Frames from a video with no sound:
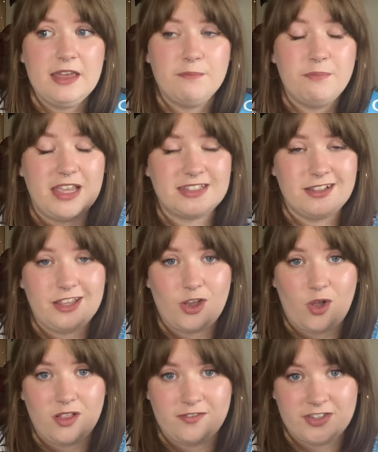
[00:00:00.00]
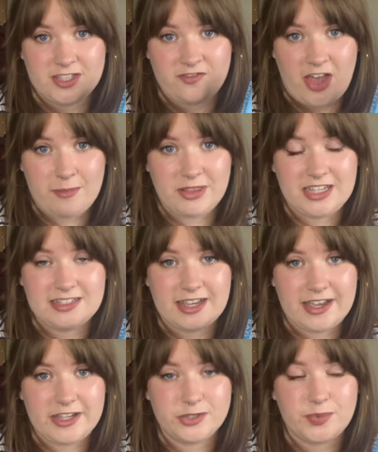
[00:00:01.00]
basically all of his family
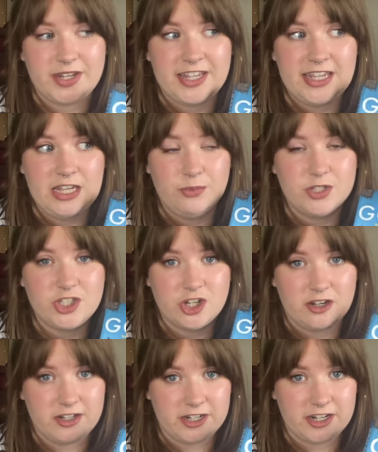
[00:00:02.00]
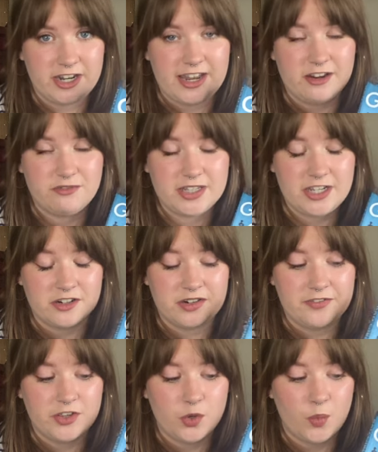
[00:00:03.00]
died when he was younger in a really
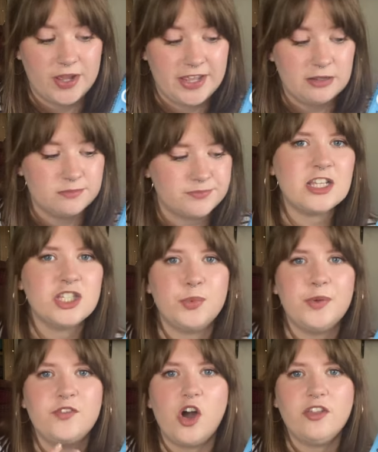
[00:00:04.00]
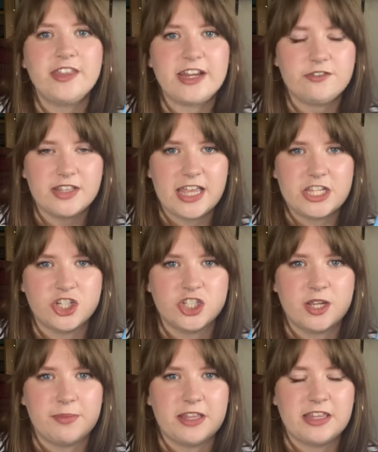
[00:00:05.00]
horrific way. So we've got their
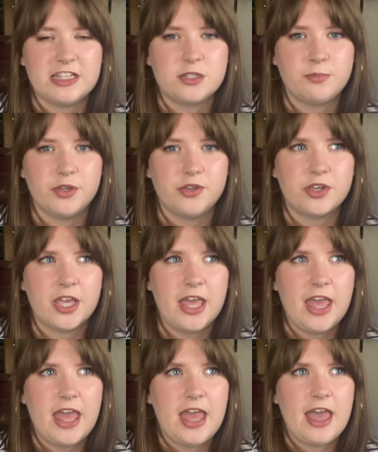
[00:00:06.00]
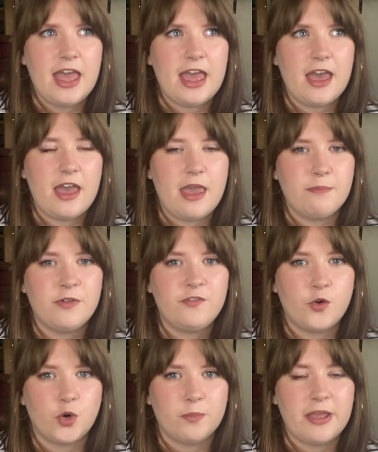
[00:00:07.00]
relationship in this book
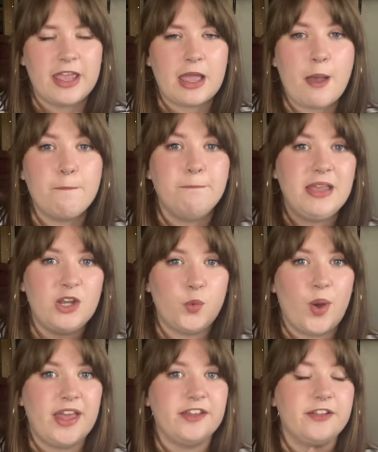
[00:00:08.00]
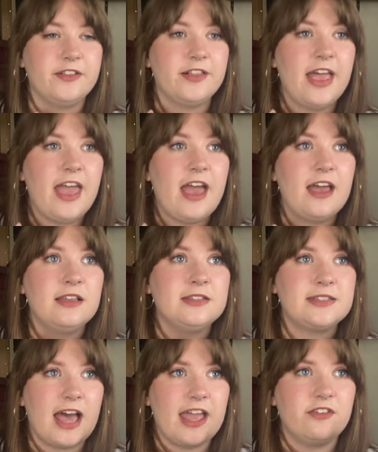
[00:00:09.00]
forming. Meanwhile,
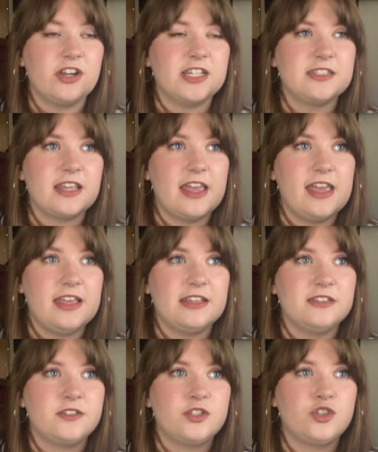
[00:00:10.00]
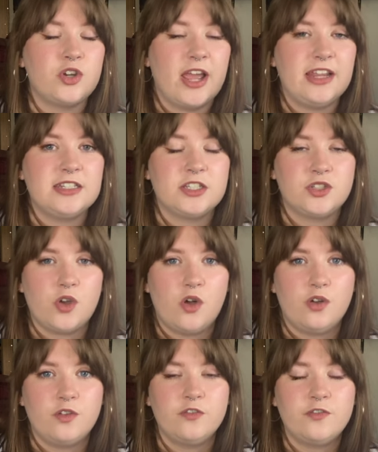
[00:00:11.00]
Cyrus is trying to
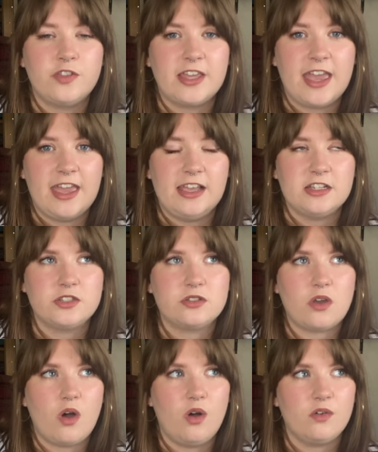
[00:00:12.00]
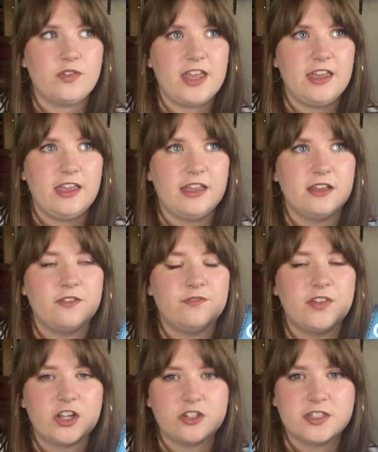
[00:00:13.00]
solve the case of a
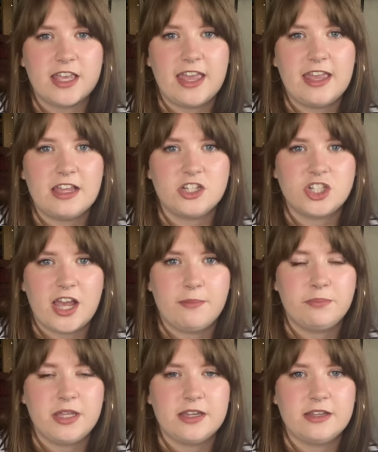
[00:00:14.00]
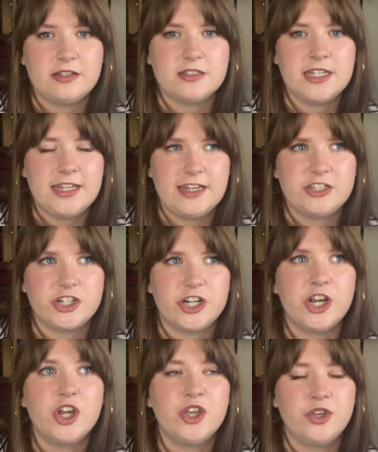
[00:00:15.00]
figure skating champion
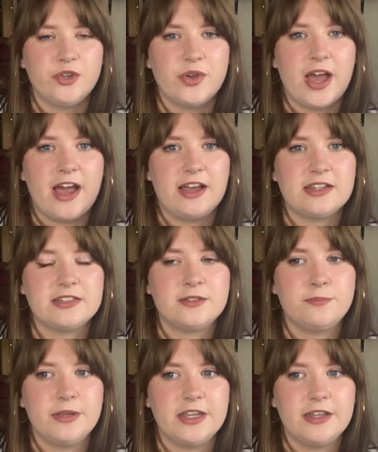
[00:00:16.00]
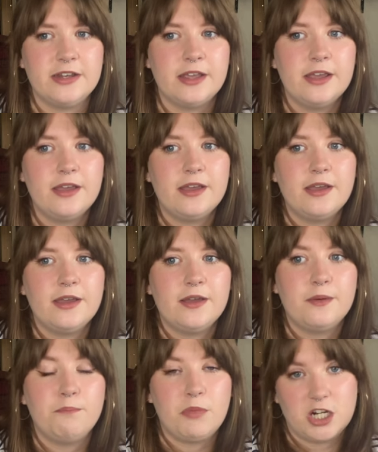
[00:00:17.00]
teenager who has been
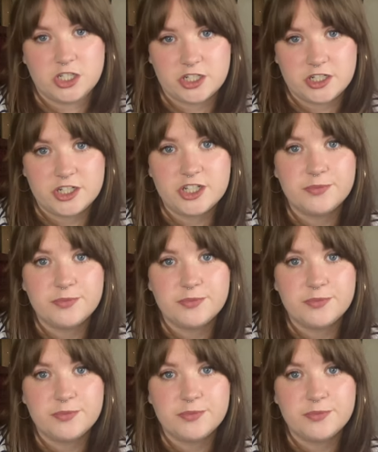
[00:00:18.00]
murdered,